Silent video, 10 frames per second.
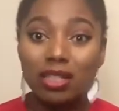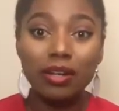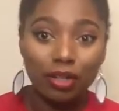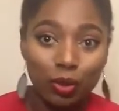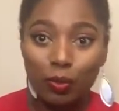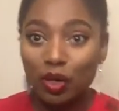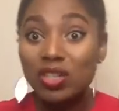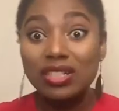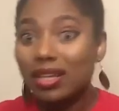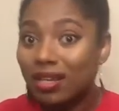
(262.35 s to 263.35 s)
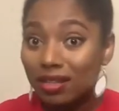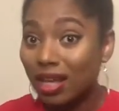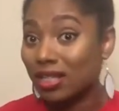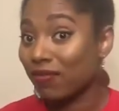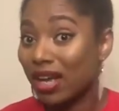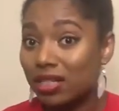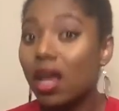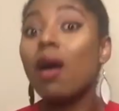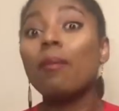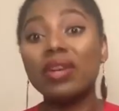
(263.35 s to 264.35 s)
We're not seeing it as fast,
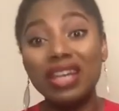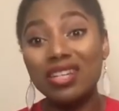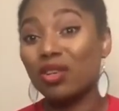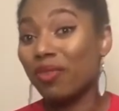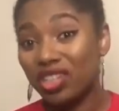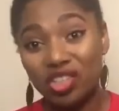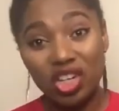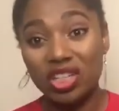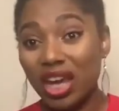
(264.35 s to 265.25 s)
but there is already change.